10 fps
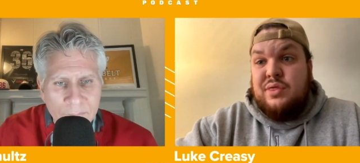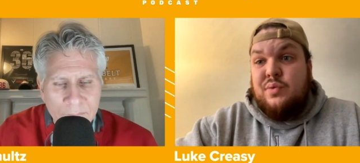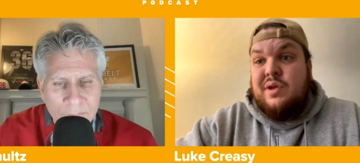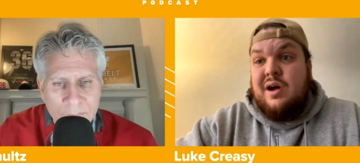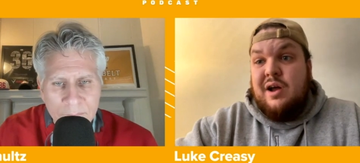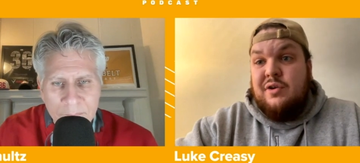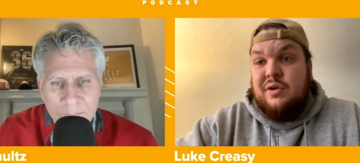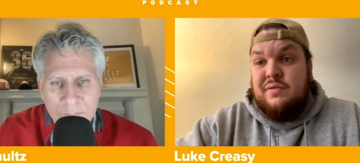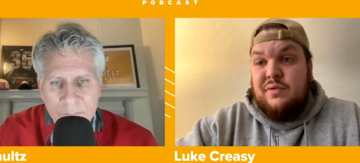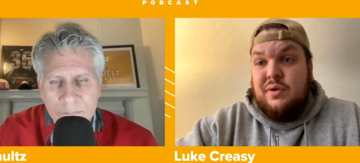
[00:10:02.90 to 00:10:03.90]
Speaker 1: three
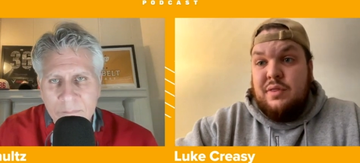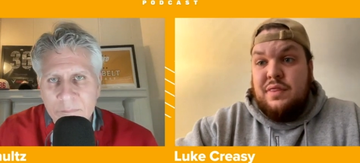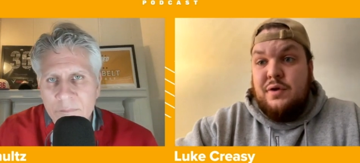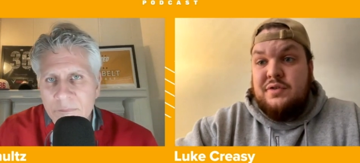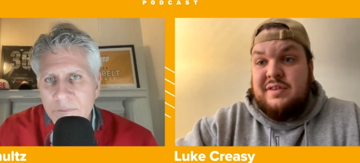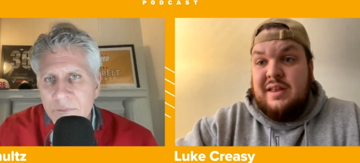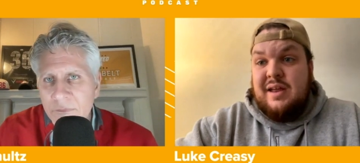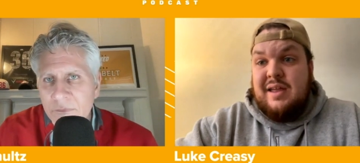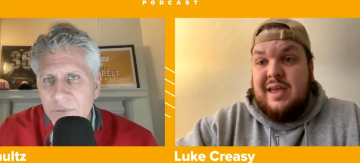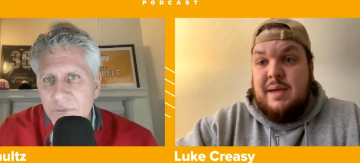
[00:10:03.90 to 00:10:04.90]
hundred for a Thursday
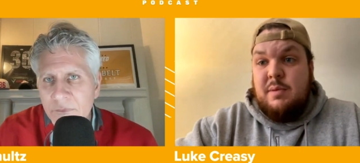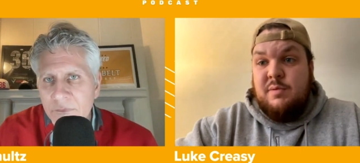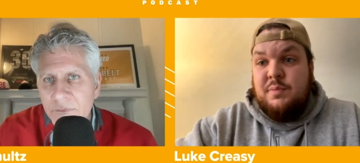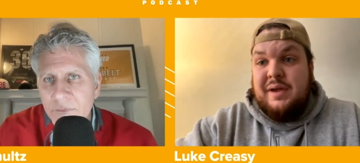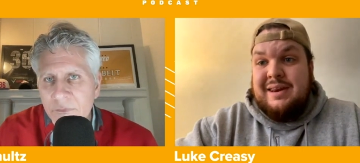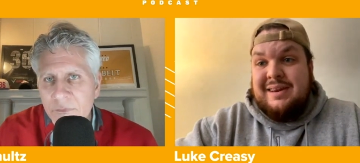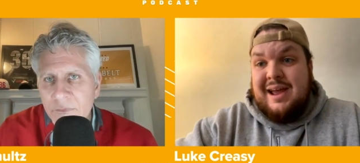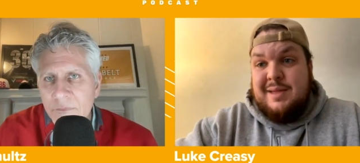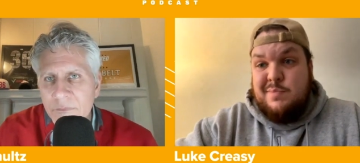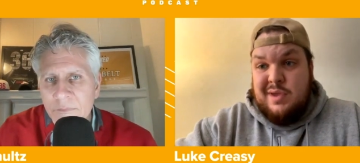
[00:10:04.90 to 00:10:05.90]
night game that was played at
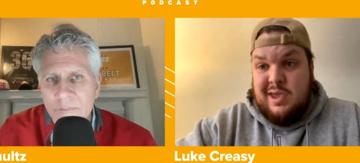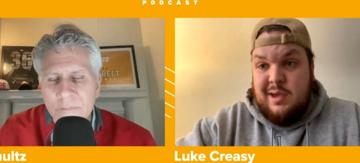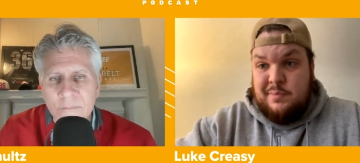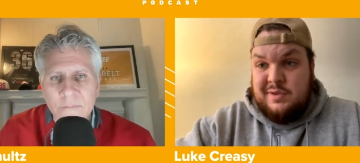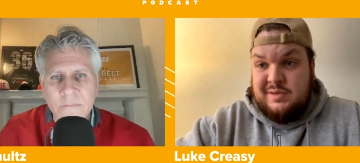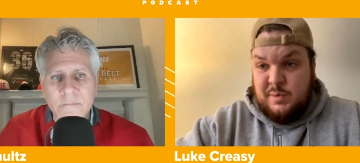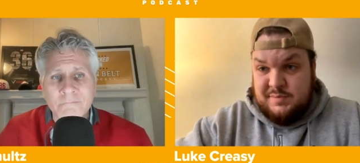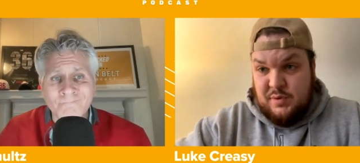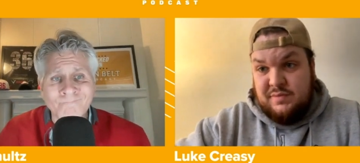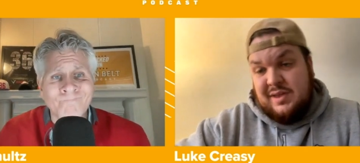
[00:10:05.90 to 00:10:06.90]
nine p.m. because it
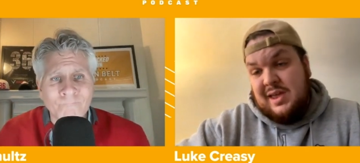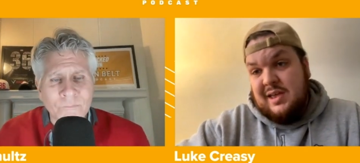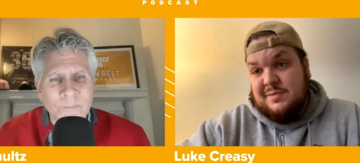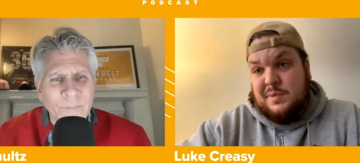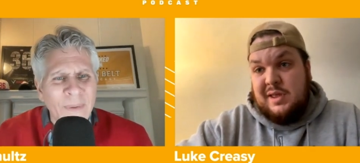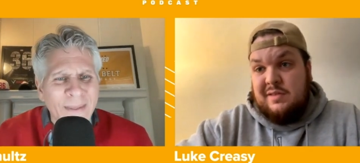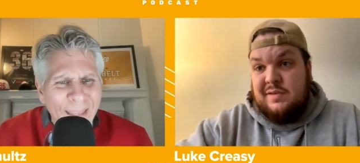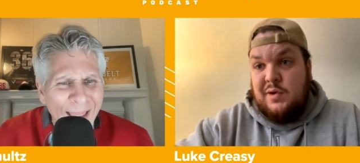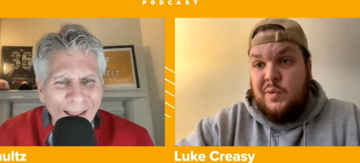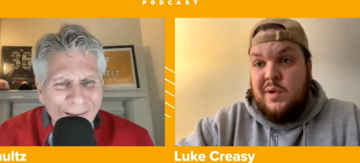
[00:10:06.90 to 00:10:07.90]
was moved mm. to ESPN
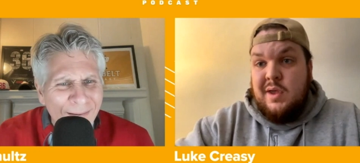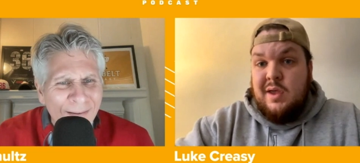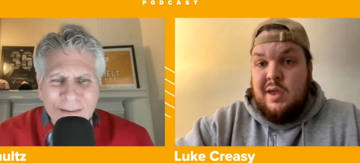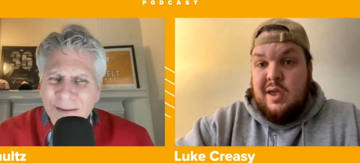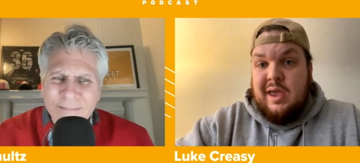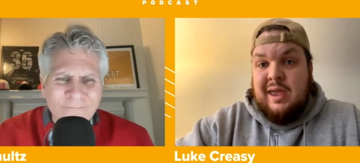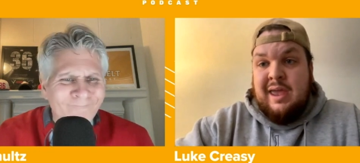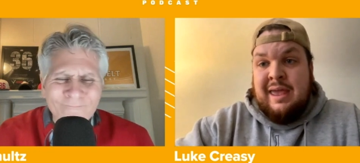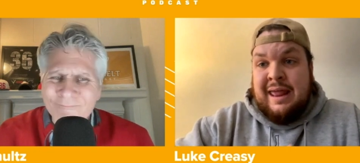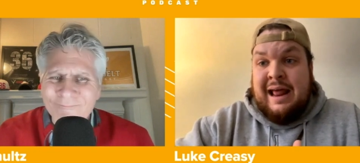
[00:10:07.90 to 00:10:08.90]
two. Yeah.
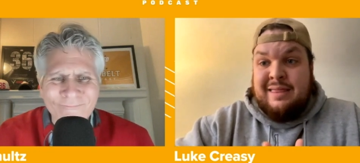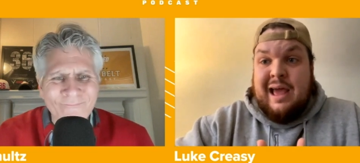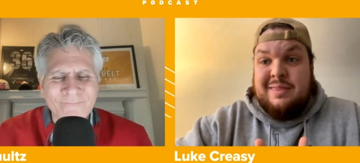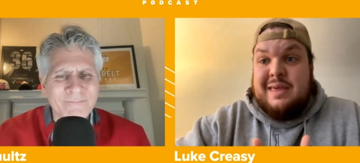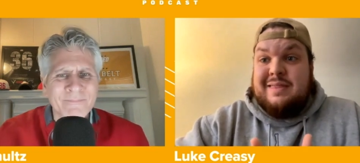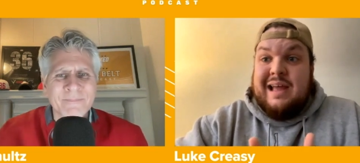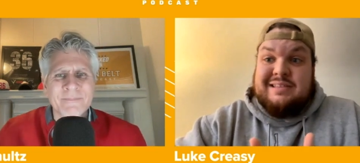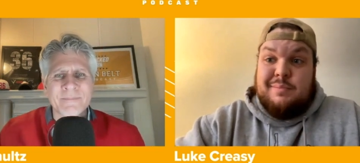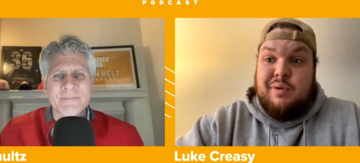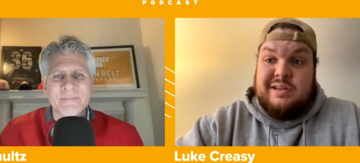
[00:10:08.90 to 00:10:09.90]
And, and I, I, think
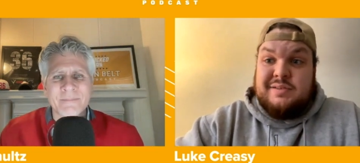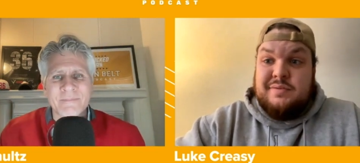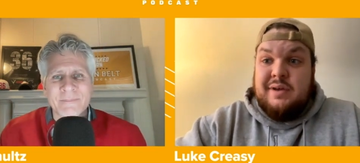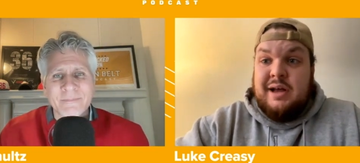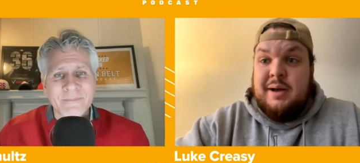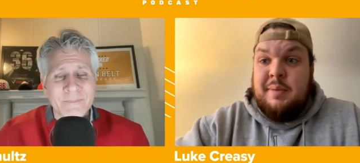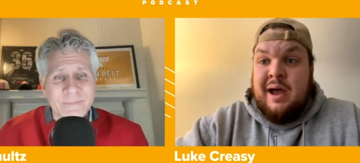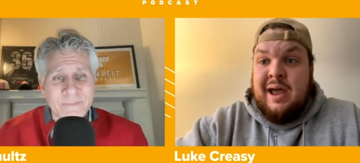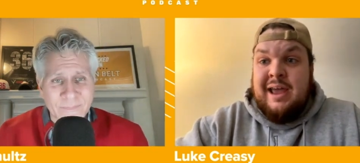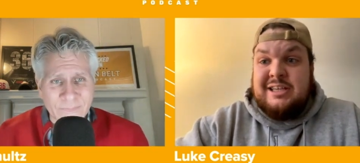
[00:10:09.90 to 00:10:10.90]
that's impressive. Um,
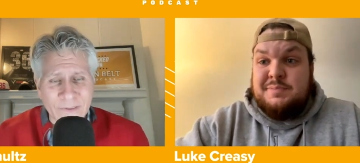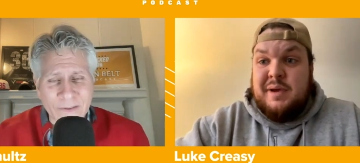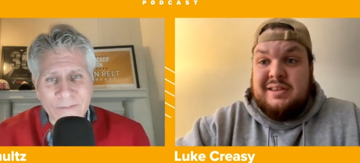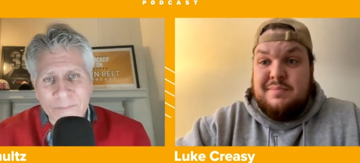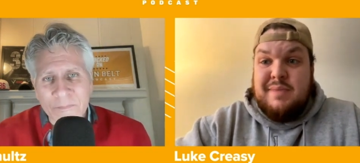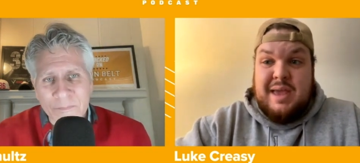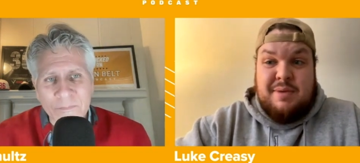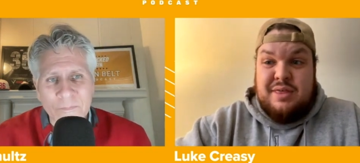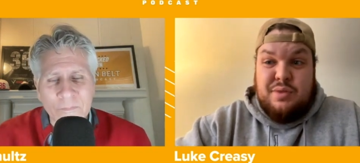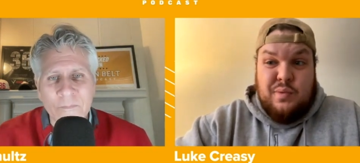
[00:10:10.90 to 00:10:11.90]
I, I, expected
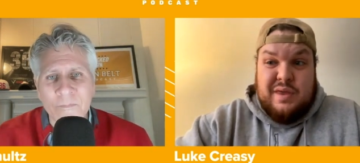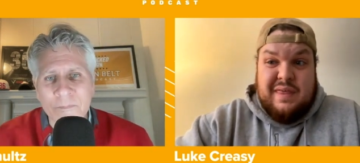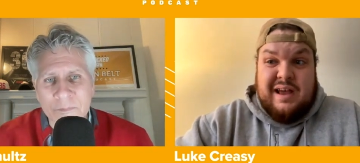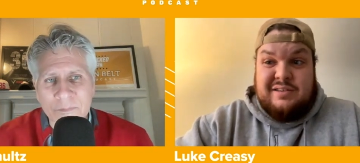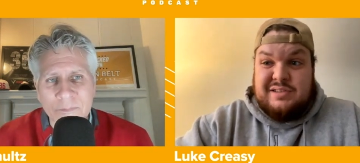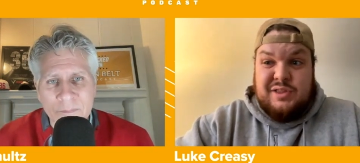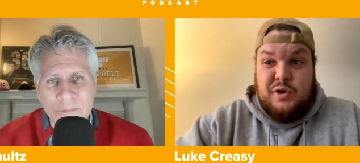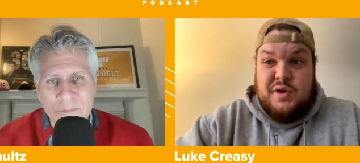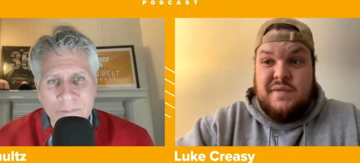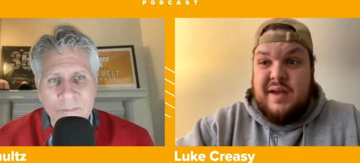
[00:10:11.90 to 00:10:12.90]
maybe 3,000,
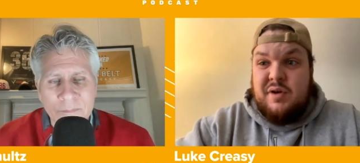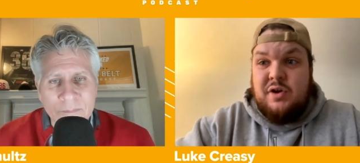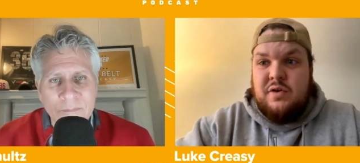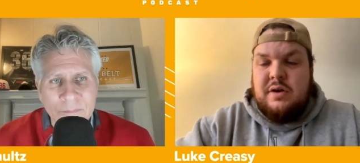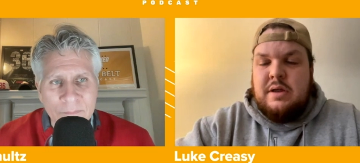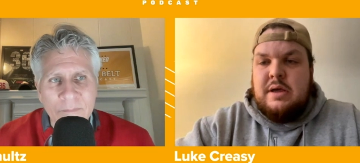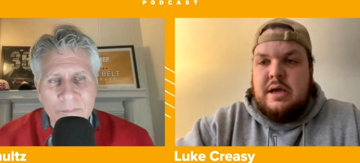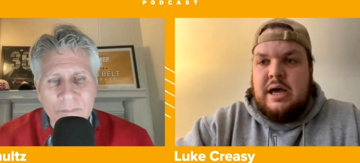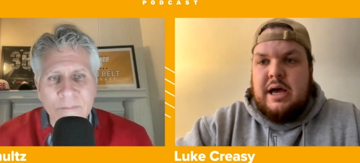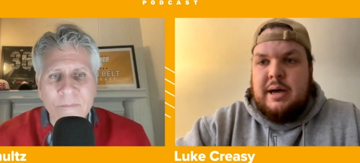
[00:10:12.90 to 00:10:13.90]
3,500.
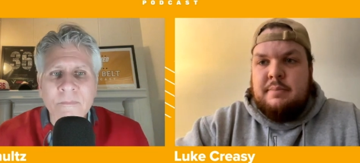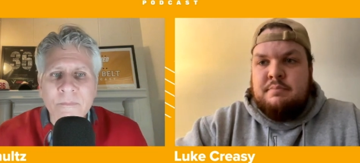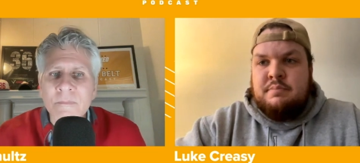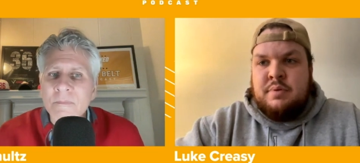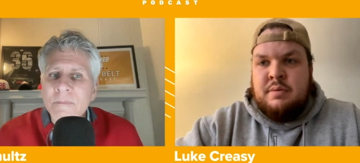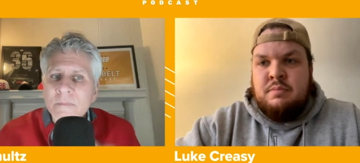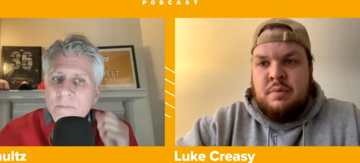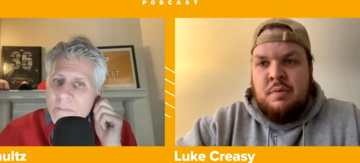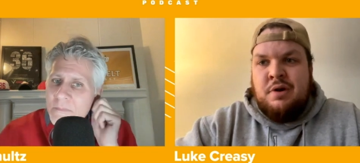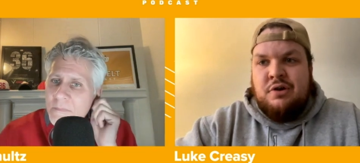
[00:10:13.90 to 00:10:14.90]
Um, but,
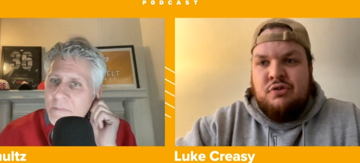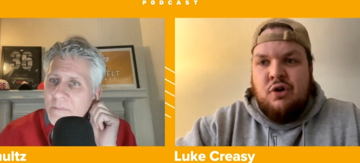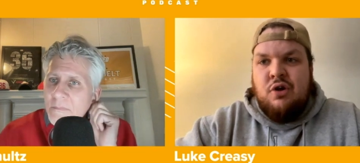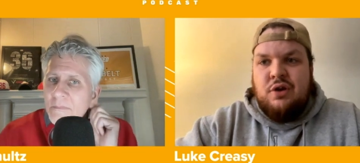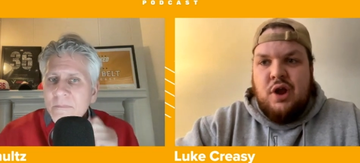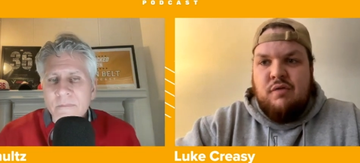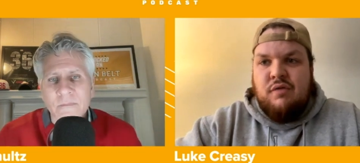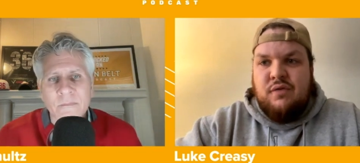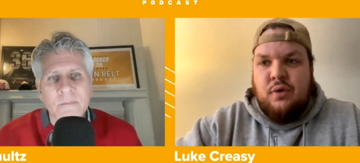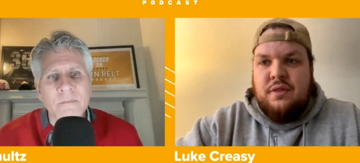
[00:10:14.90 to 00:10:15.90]
but when you're drawing
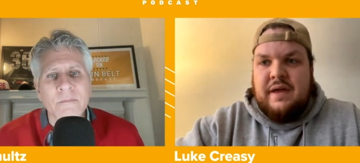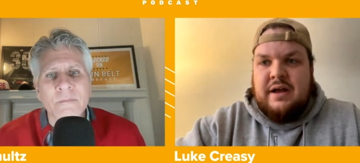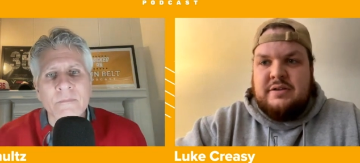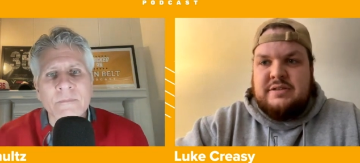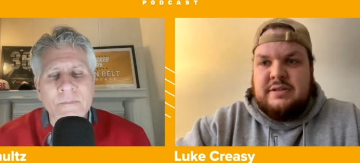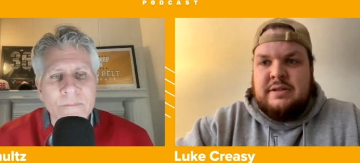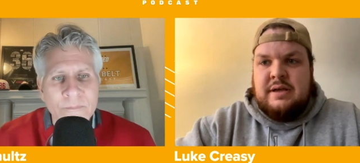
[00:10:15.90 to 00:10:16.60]
over 4,000